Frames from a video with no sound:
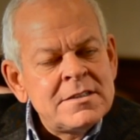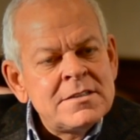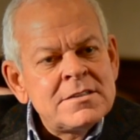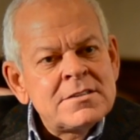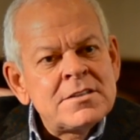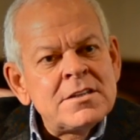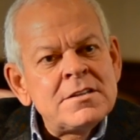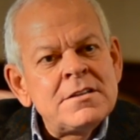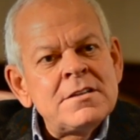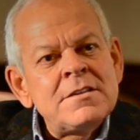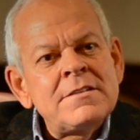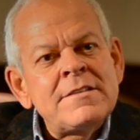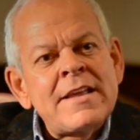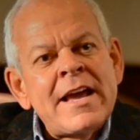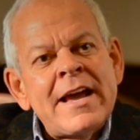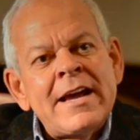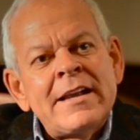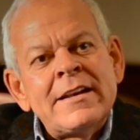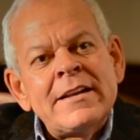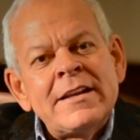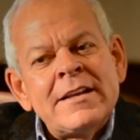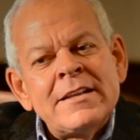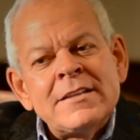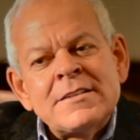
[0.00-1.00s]
to do
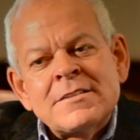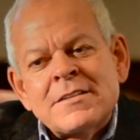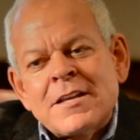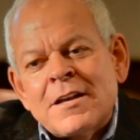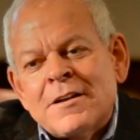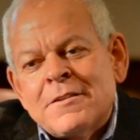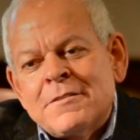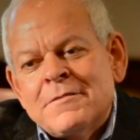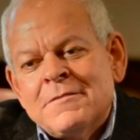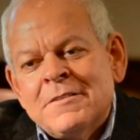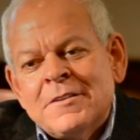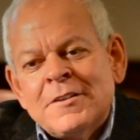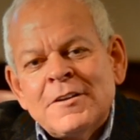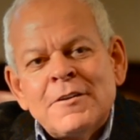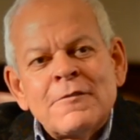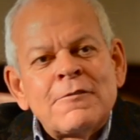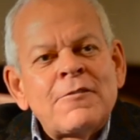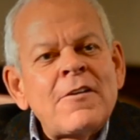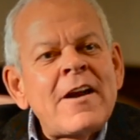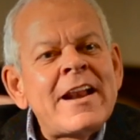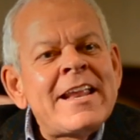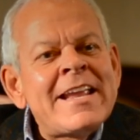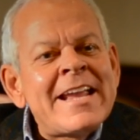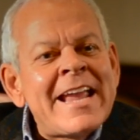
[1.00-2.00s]
that. And so
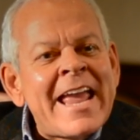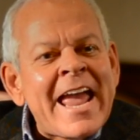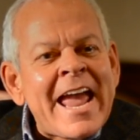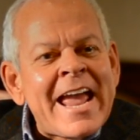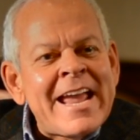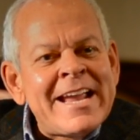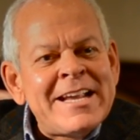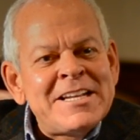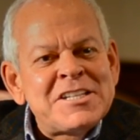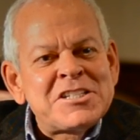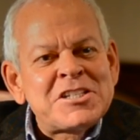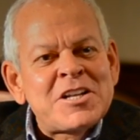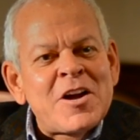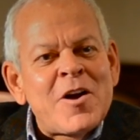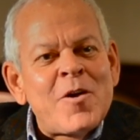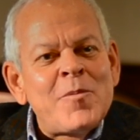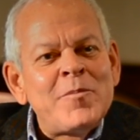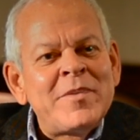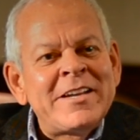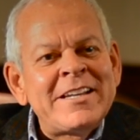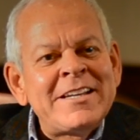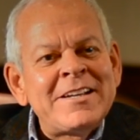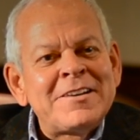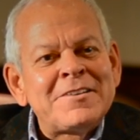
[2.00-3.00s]
Freddie Gage taught
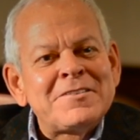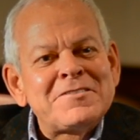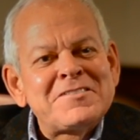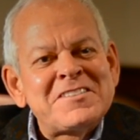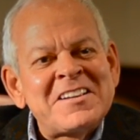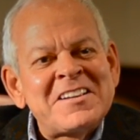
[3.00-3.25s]
me years